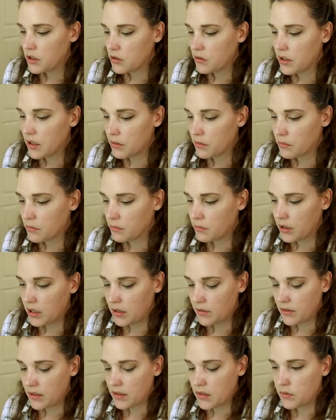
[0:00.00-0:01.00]
to get rid
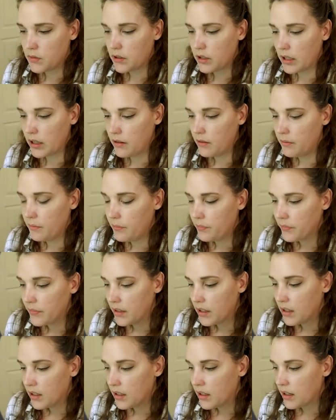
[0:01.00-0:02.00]
of this for now,
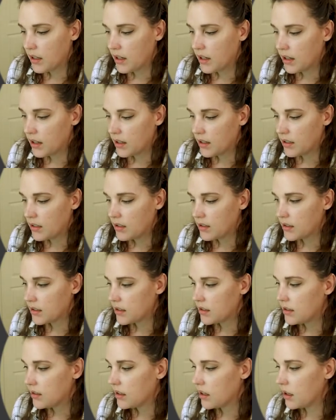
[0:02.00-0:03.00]
and
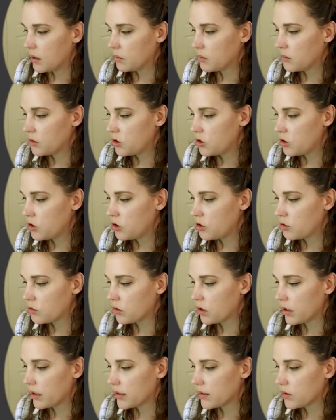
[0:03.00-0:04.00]
I'm going to just
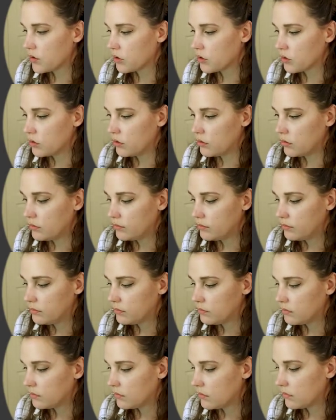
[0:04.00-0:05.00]
draw a circle.
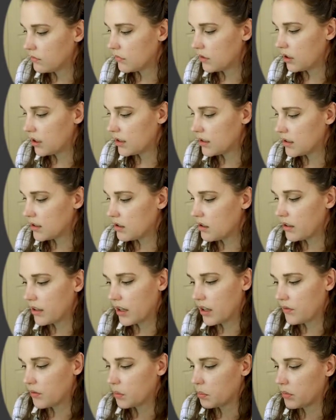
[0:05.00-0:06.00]
Let's not
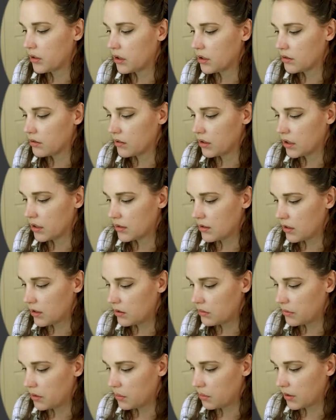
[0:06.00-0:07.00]
have it bright green because I
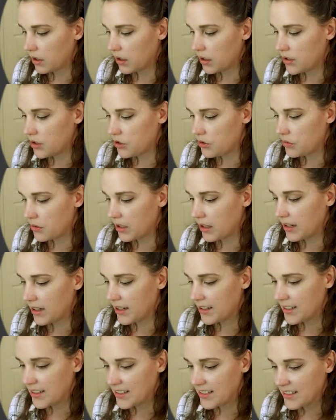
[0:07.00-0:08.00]
don't want to blind you
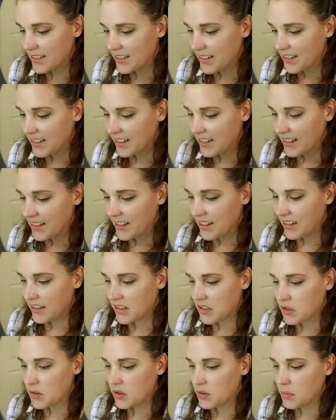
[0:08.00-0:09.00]
guys.
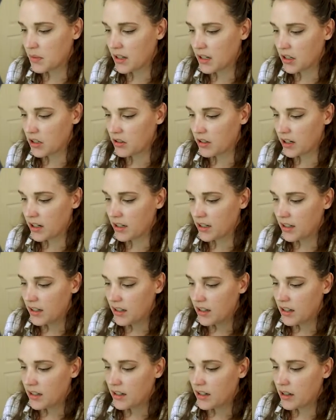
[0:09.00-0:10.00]
Let's just make it gray.
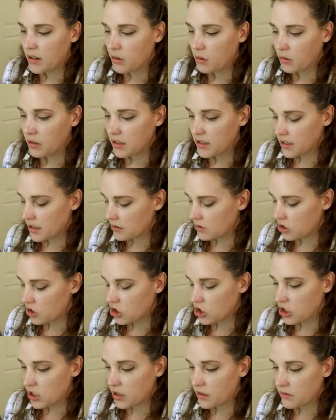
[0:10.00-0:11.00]
Now, holding down
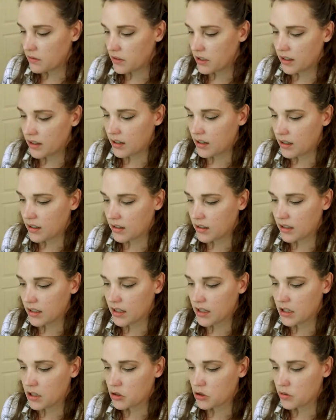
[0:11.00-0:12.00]
Shift,
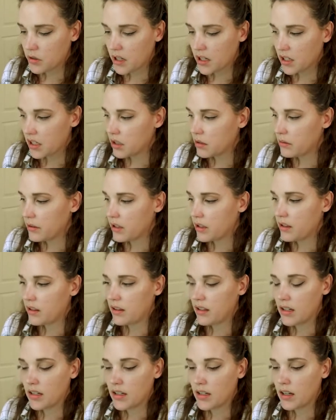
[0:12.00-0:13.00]
clicking and dragging with
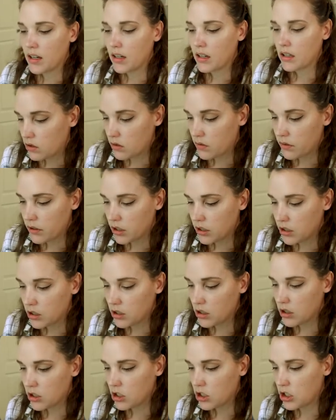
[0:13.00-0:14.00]
the
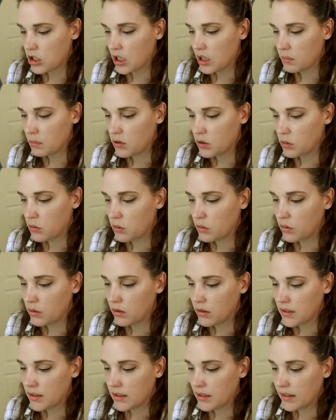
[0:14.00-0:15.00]
sphere shape
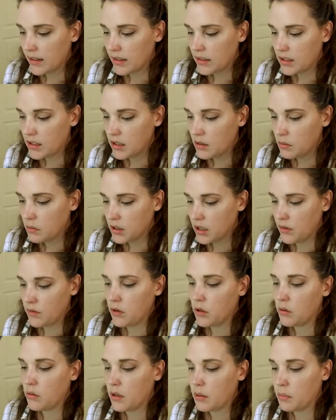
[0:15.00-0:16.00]
tool selected will give
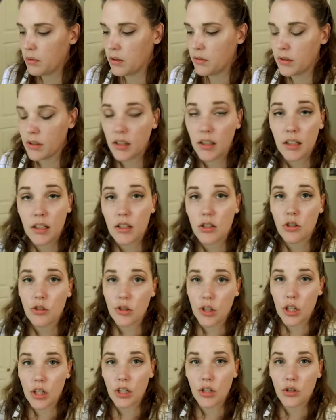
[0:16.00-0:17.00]
you a perfectly
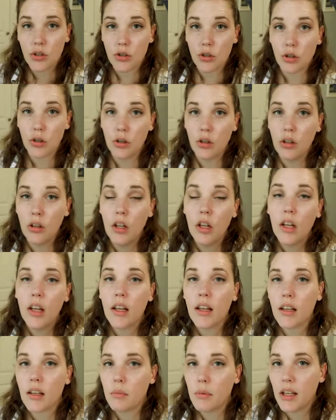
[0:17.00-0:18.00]
constrained circle.
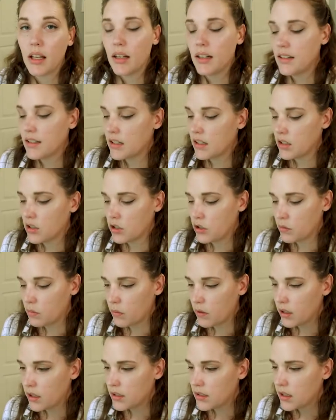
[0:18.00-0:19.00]
It can be any size you
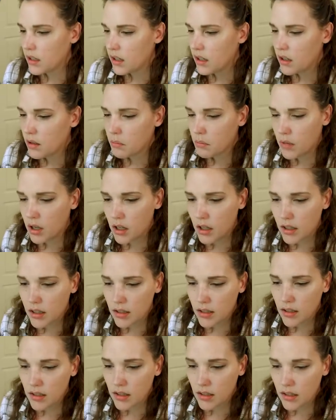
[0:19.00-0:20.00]
want.
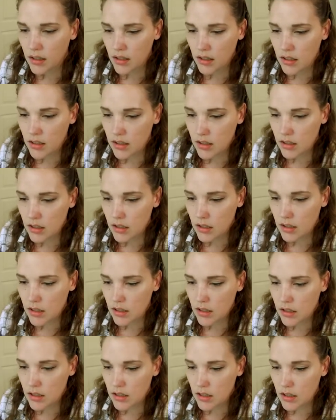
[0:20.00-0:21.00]
Mine
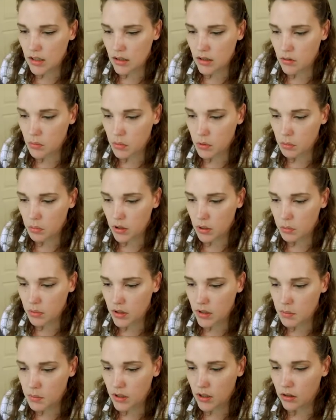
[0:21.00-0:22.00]
is, let's see, it's up in the
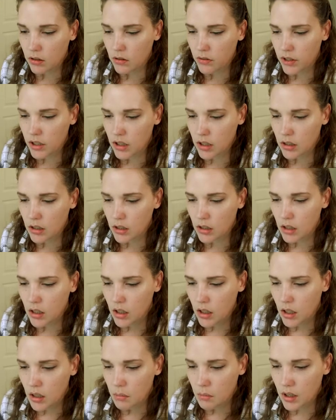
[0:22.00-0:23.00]
properties panel over here.
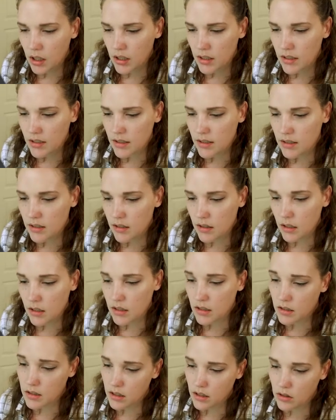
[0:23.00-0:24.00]
Mine is
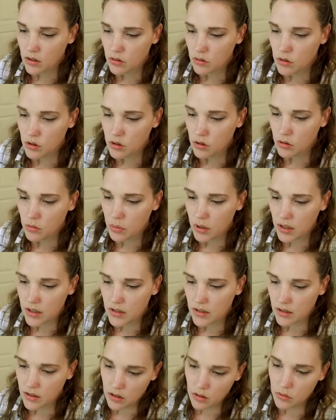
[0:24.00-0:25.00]
602 by
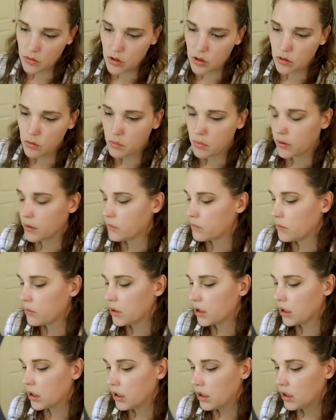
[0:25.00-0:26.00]

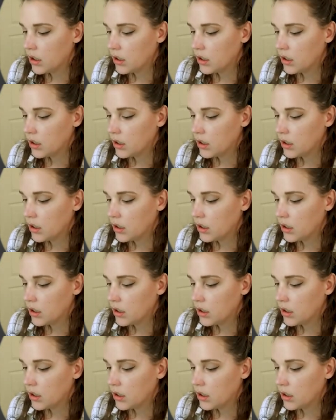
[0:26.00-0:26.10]
602.4.